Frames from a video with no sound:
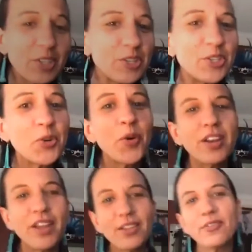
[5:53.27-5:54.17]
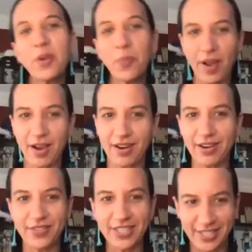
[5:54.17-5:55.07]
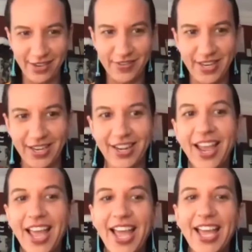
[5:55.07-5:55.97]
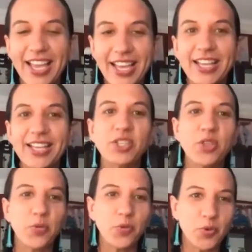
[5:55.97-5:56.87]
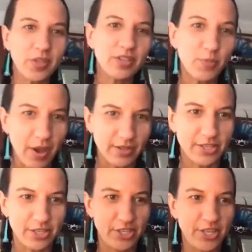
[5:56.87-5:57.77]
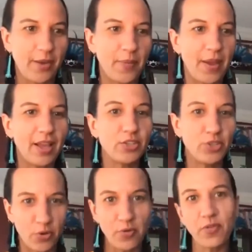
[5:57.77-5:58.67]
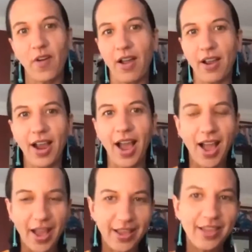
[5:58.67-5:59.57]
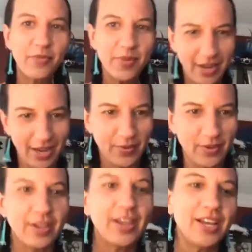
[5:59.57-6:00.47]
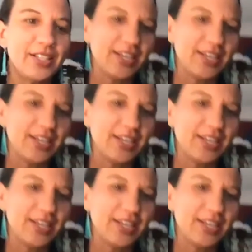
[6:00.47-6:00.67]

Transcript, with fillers: So another fun part of this evening is through the sponsorship. So far, I have been able to